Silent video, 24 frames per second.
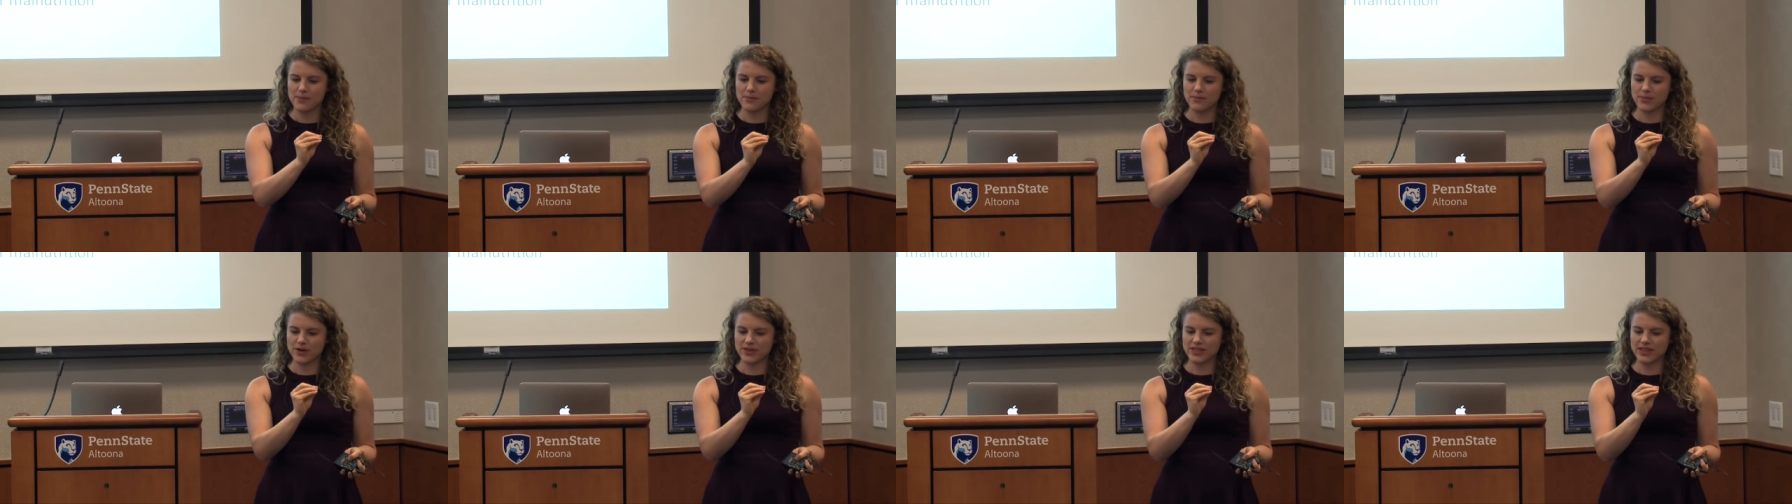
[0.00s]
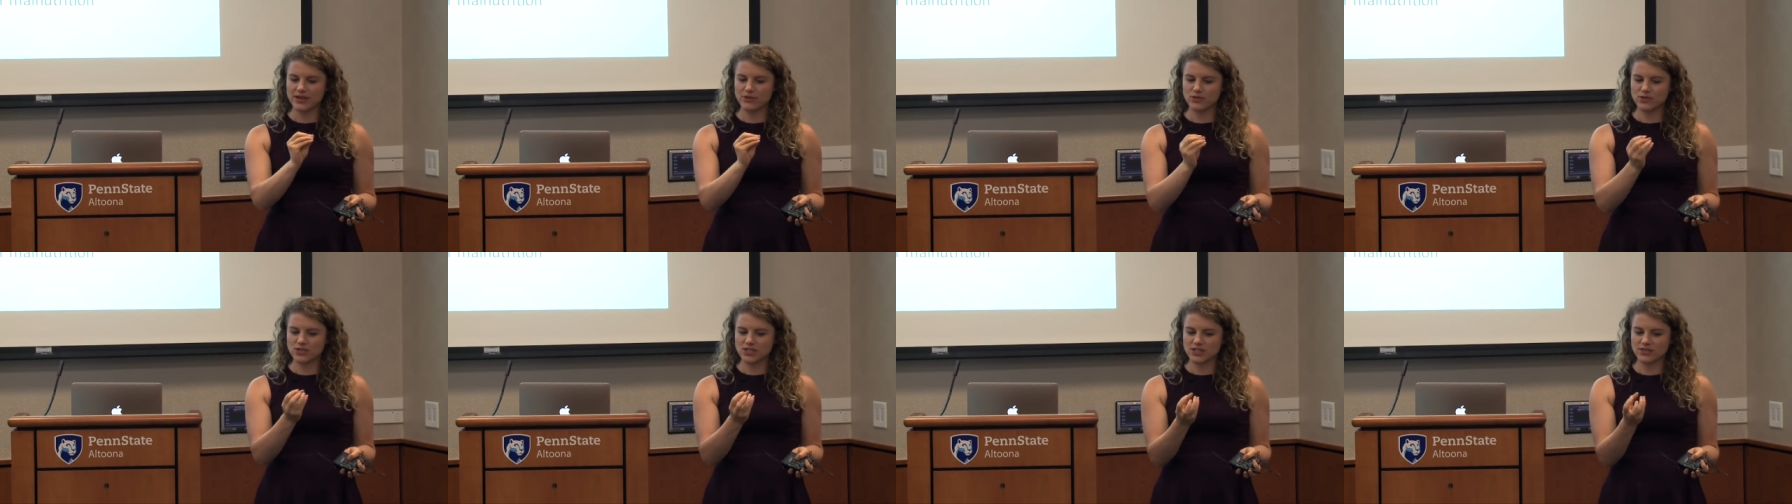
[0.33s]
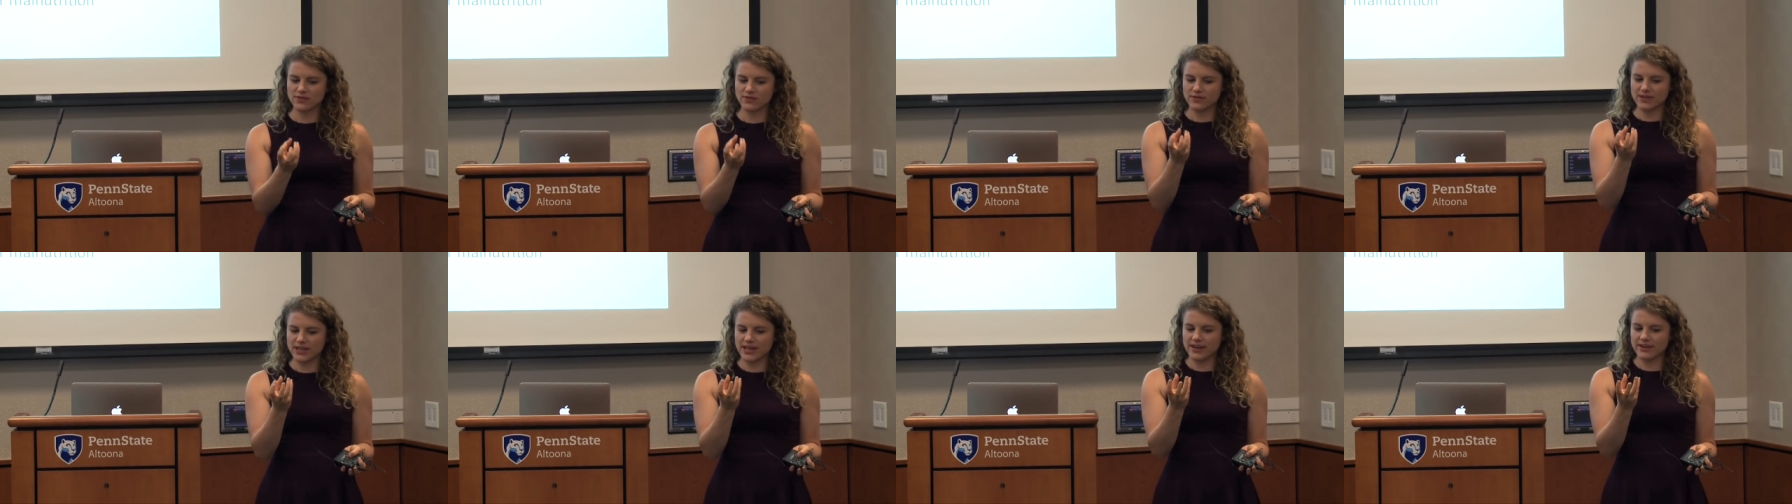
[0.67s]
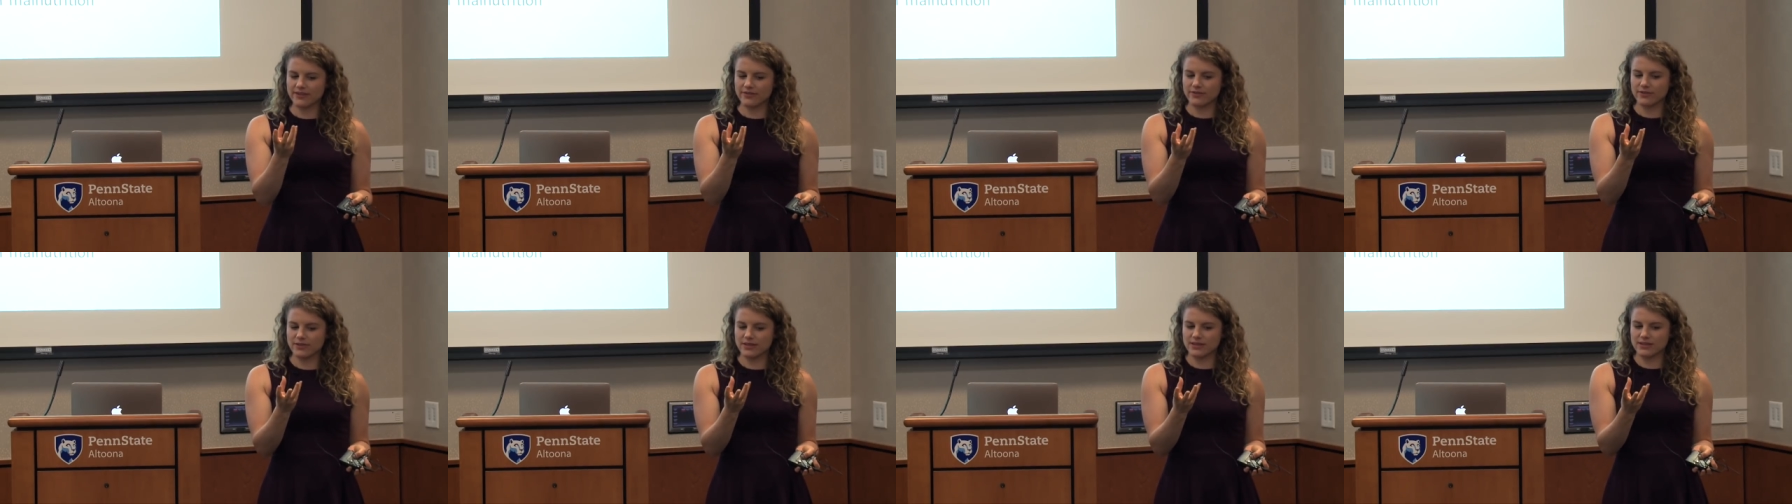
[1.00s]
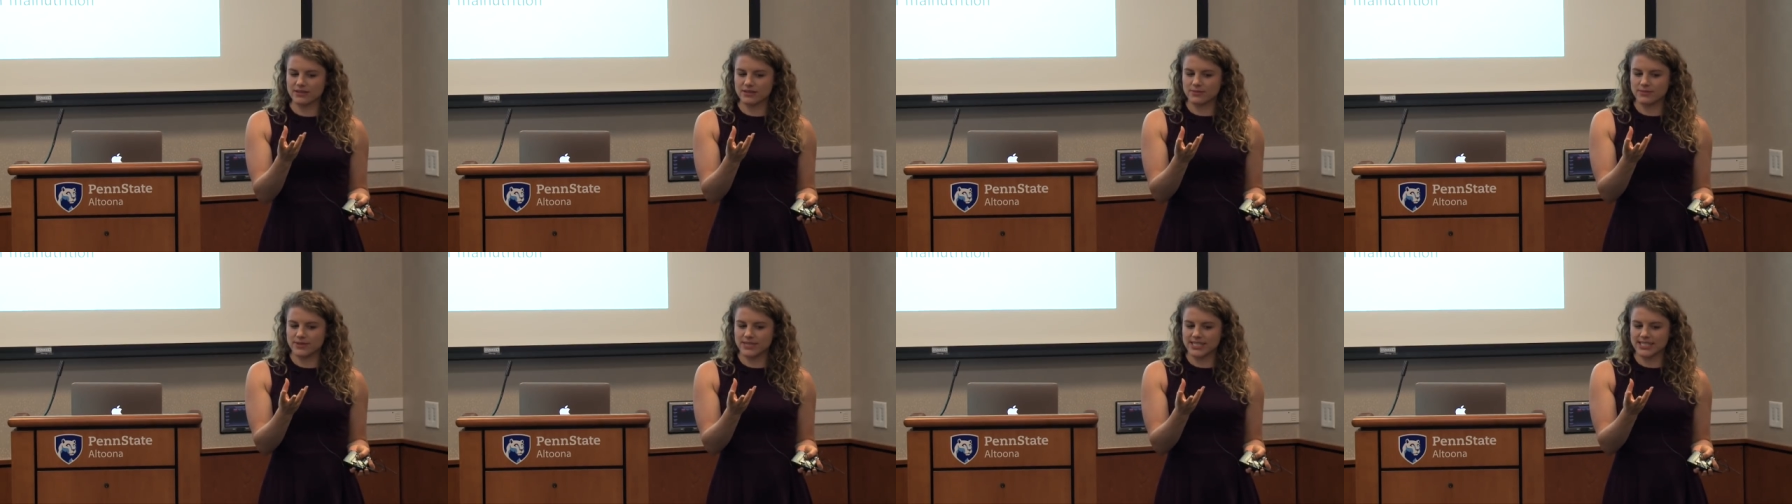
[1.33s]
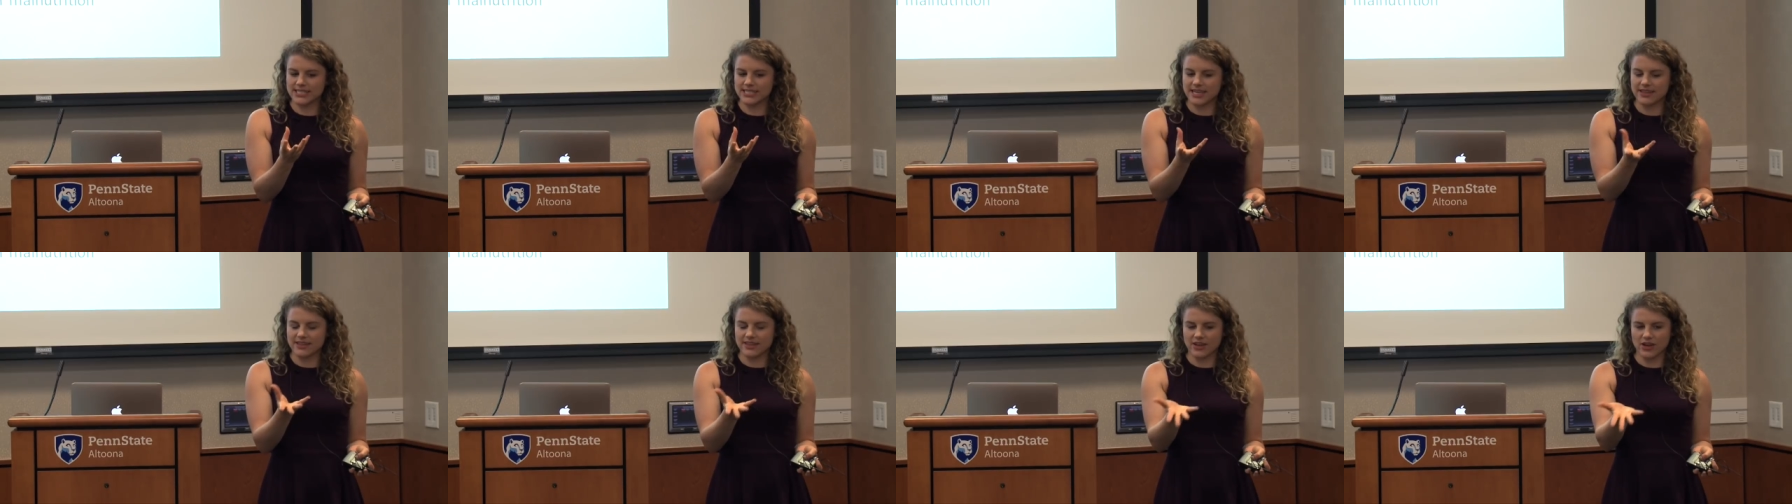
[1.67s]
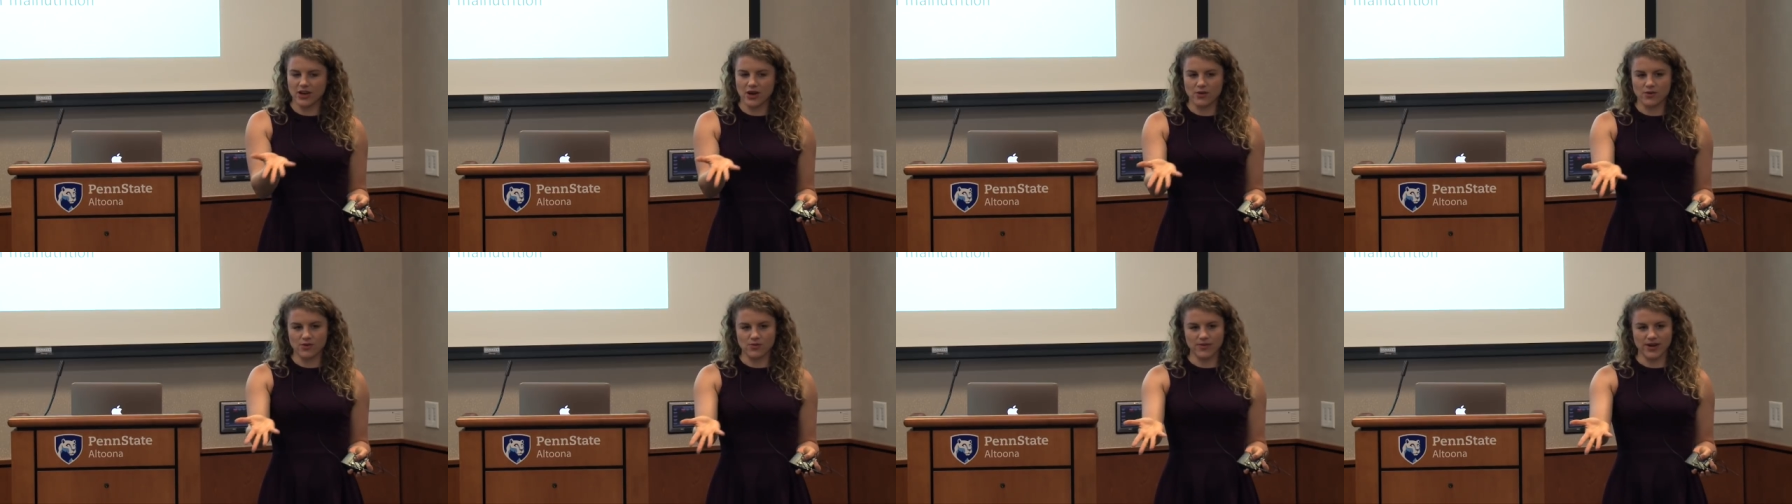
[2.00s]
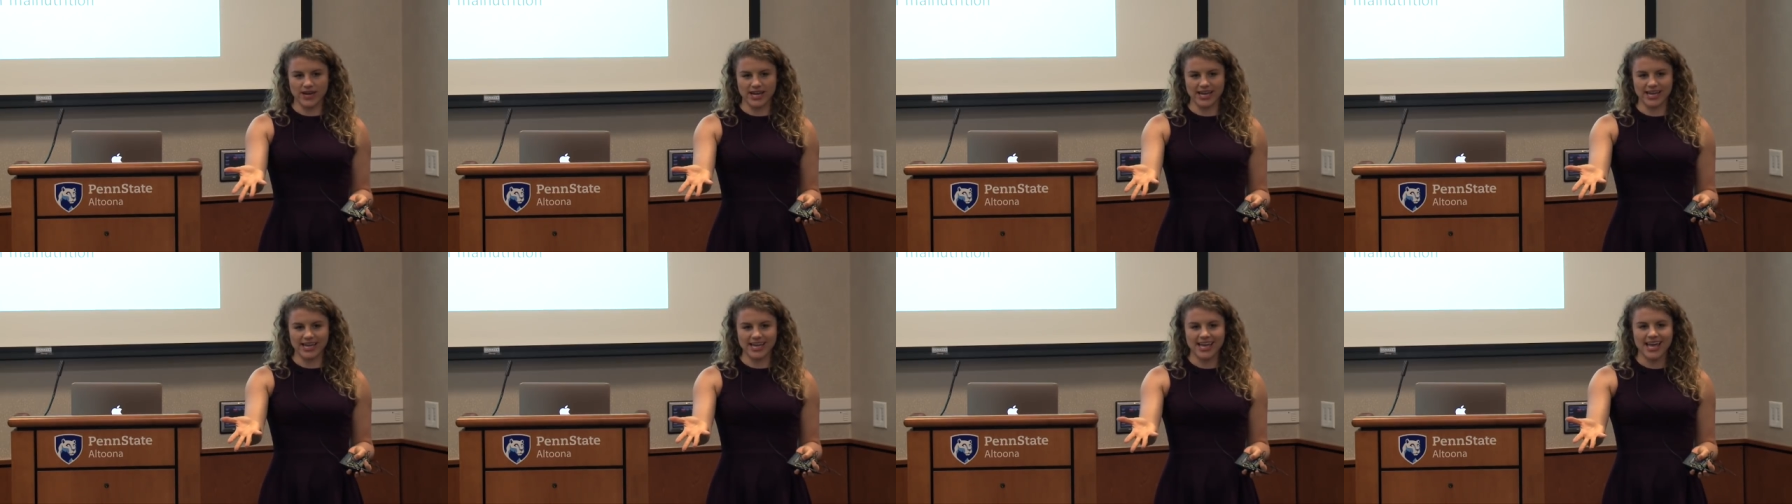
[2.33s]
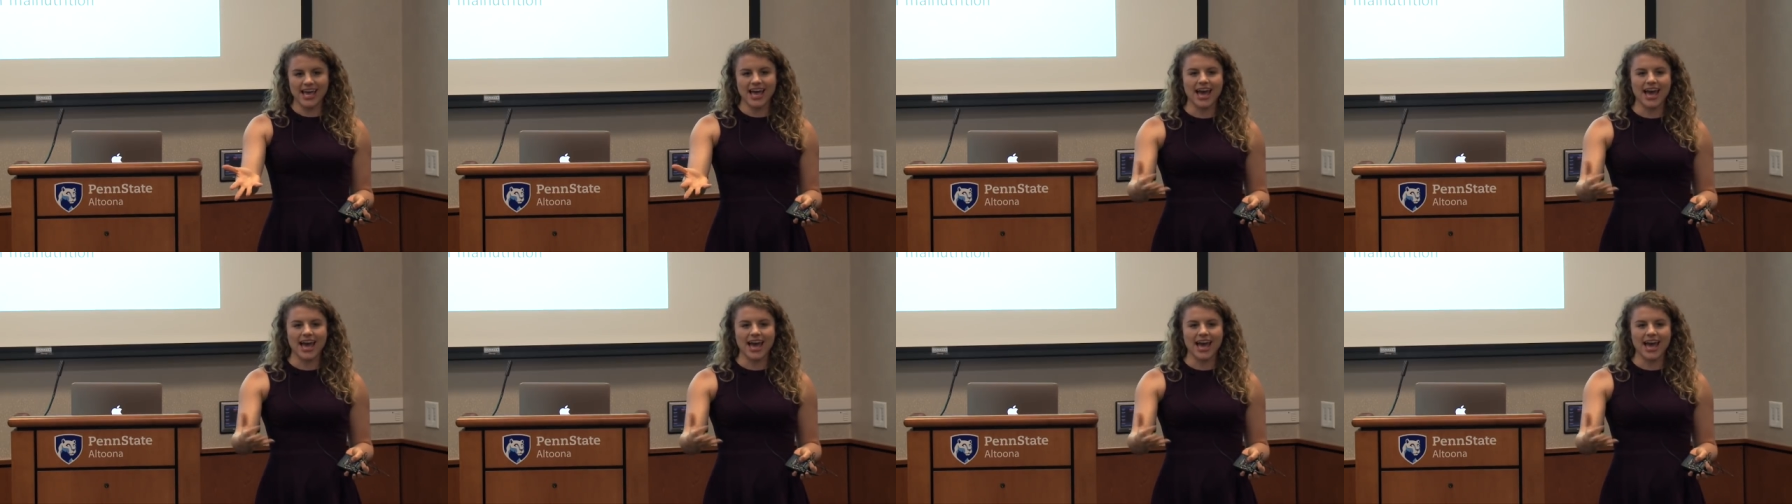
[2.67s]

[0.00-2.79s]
but they would just flare for a little bit and then go away.